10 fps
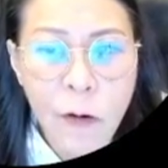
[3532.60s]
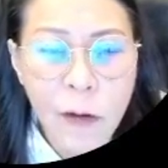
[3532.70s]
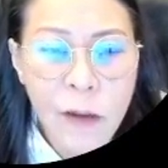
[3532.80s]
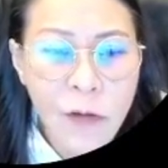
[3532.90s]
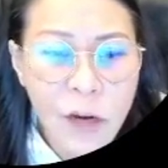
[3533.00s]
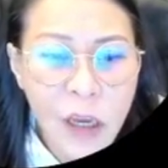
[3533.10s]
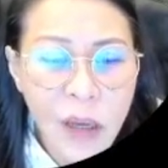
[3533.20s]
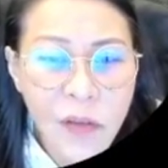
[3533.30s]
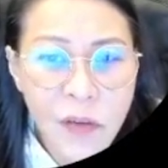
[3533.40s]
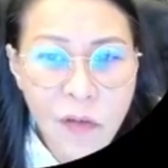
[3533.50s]
even the
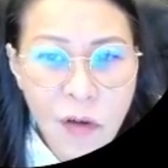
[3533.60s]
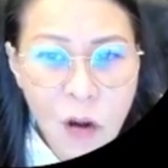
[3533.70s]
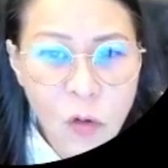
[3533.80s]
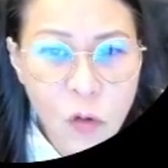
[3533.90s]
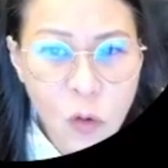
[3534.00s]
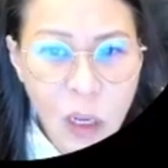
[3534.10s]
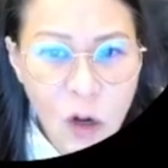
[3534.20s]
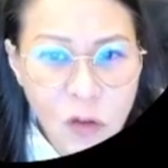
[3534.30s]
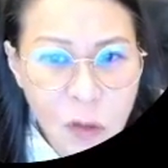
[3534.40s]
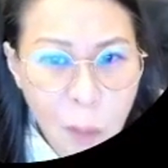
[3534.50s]
earth around also
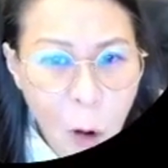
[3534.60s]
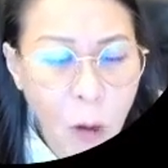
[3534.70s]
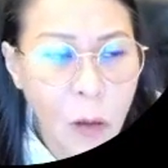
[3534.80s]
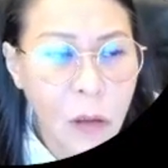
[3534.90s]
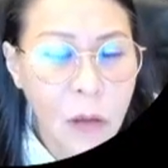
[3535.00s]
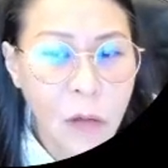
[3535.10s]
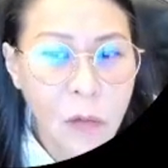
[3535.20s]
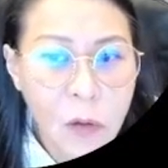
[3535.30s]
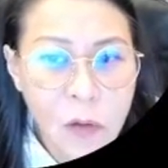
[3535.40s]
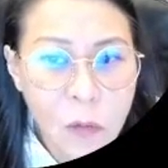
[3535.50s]
cannot support
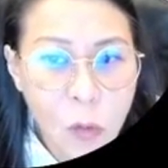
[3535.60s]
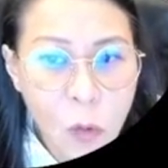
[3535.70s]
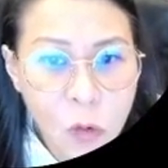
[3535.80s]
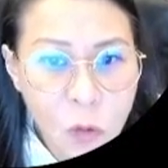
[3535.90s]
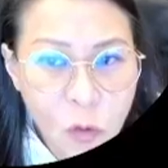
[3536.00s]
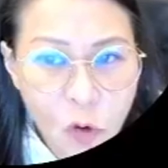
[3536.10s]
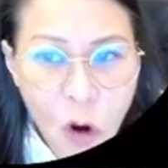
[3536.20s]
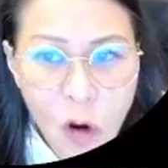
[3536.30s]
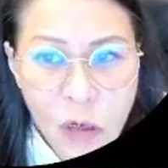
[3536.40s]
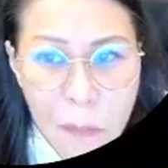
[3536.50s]
because the wood so
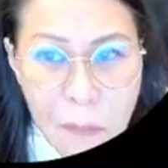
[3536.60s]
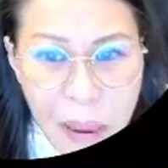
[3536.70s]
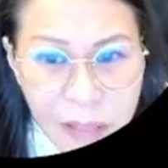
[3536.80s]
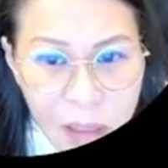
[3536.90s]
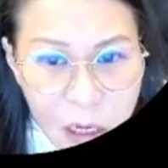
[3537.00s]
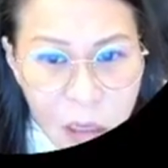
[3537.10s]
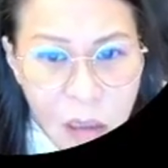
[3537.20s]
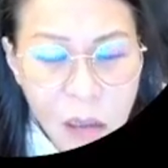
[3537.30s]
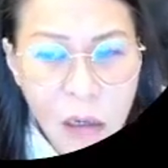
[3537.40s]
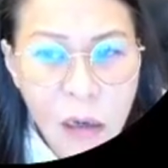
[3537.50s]
strong the
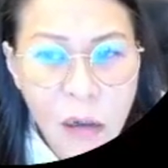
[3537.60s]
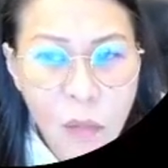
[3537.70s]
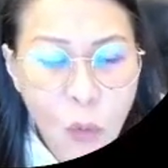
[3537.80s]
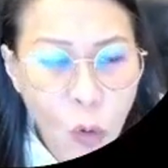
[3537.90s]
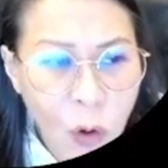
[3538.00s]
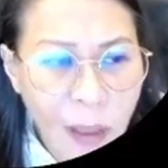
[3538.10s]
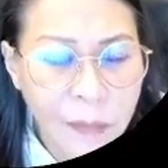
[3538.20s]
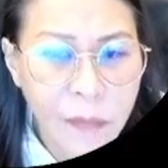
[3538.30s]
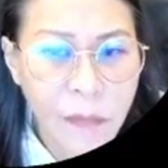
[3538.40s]
metal bolak.